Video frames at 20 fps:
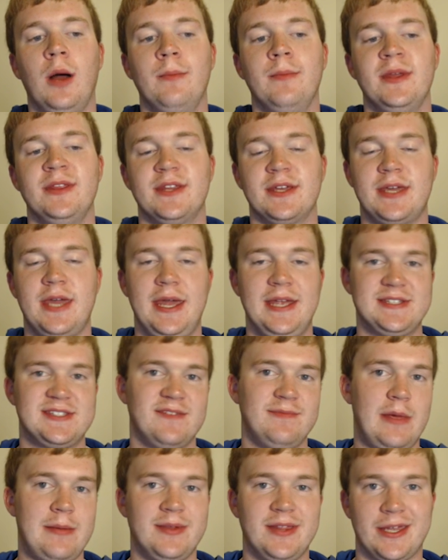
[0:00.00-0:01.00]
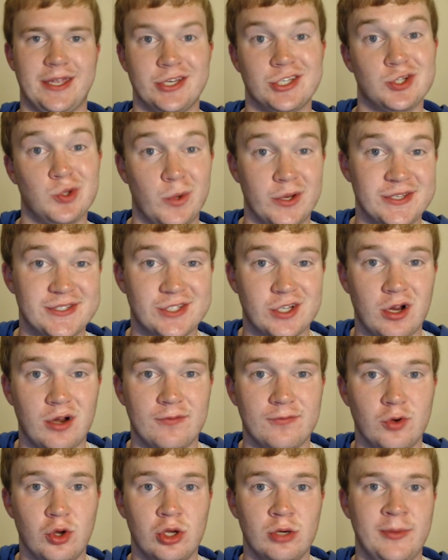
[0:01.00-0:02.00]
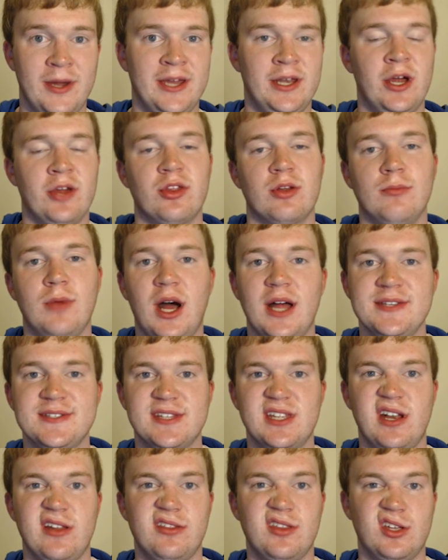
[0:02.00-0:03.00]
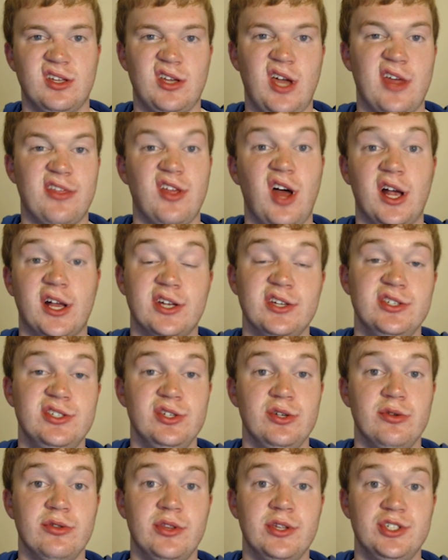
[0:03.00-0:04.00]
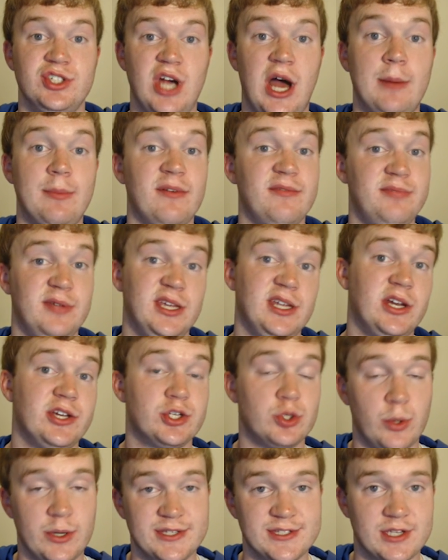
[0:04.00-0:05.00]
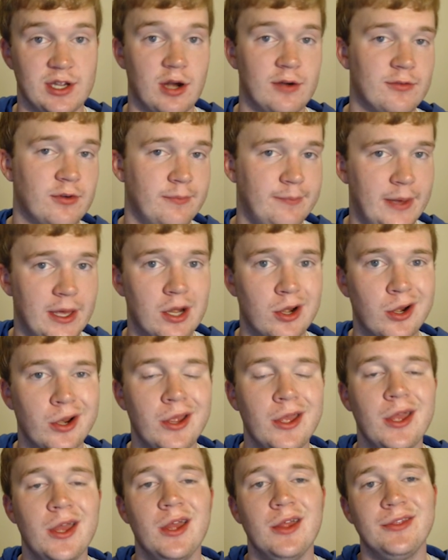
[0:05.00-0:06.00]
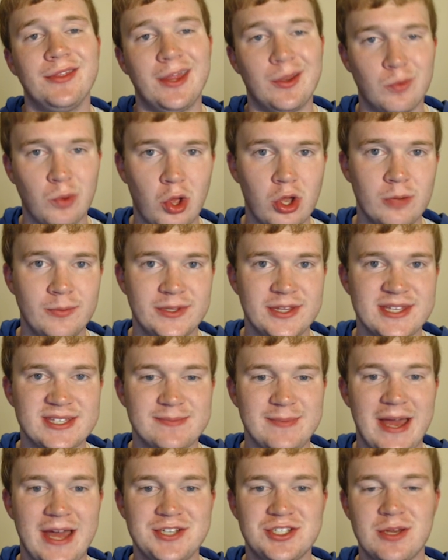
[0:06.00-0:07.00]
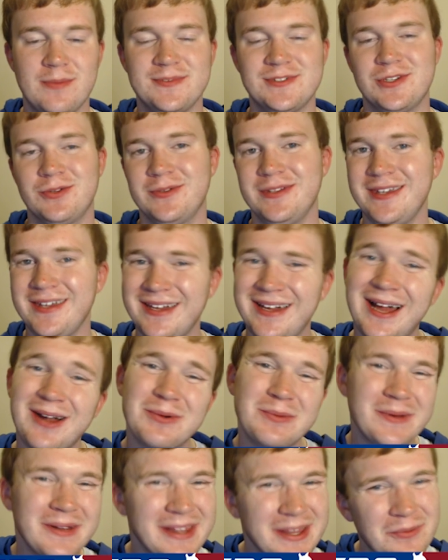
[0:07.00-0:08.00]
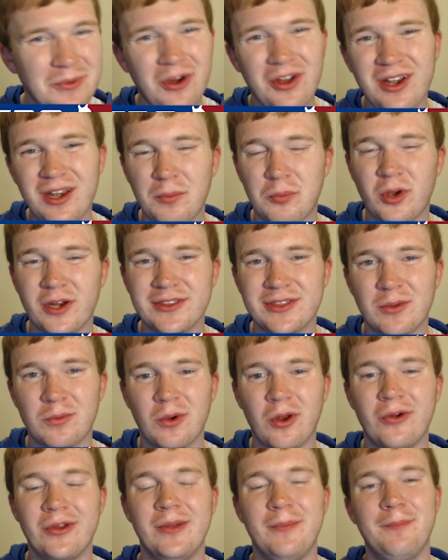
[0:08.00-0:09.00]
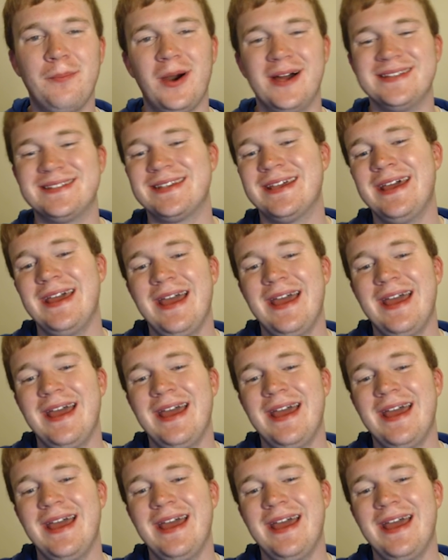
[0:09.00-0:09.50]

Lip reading: in the case of maybe like a Choice Scarf Rotom, I had other mons that I thought could do the job of being a Choice Scarfer better than Rotom in this matchup. So yeah, I really wanted to bring the Rotom, but